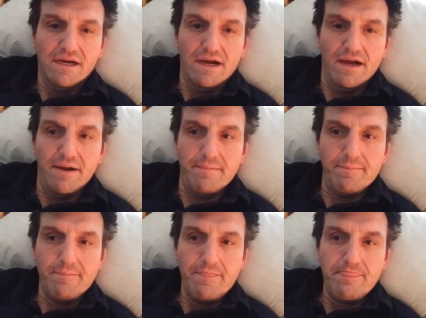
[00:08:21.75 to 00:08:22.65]
Um,
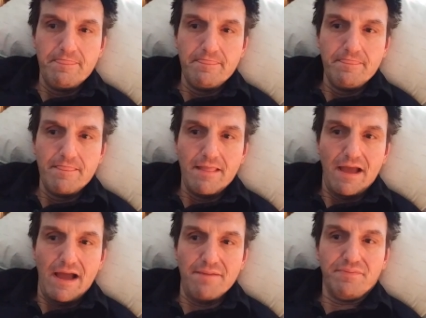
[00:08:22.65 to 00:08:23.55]

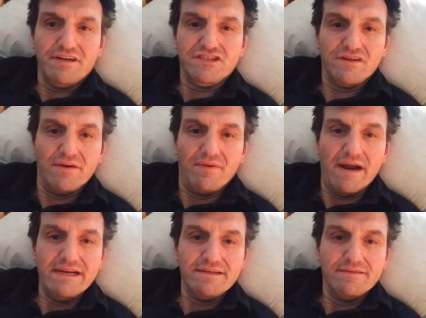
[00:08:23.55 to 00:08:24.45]
I'm pretty sure I'm
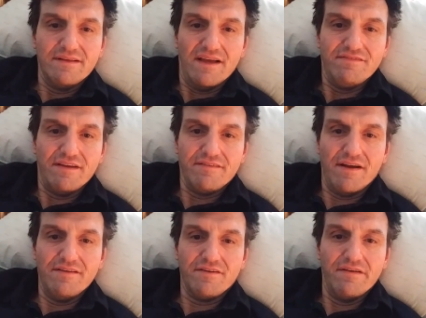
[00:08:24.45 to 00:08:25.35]
right. I've, I've
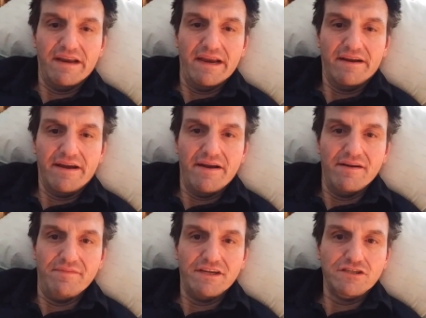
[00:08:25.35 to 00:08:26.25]
gone to great care
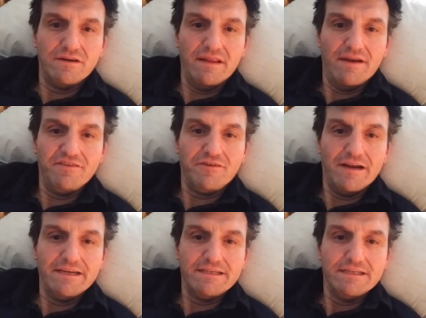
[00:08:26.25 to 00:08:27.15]
to make sure that I was
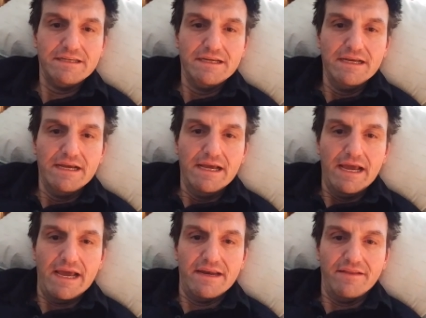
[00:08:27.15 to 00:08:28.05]
right,
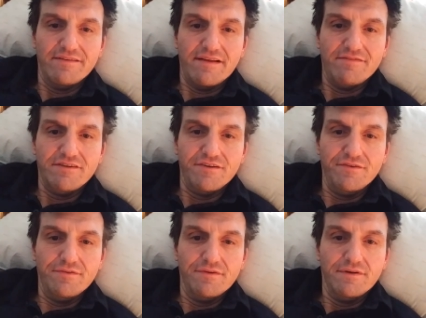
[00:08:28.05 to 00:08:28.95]
and others have too.
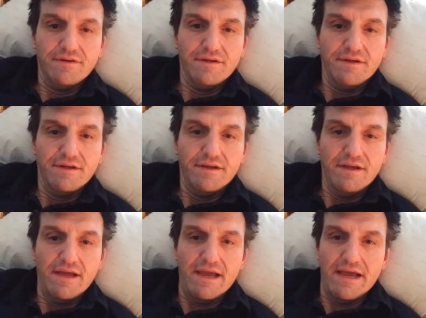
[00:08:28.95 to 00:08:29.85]

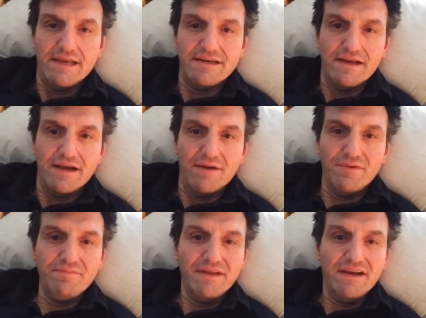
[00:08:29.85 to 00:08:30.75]
And uh, I
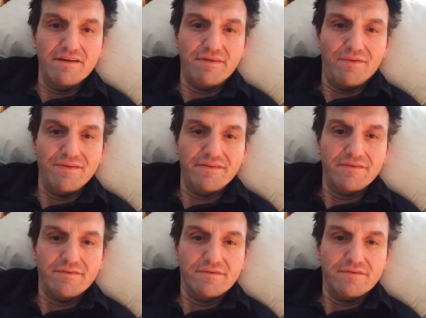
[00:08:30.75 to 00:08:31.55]
wouldn't be here if I wasn't.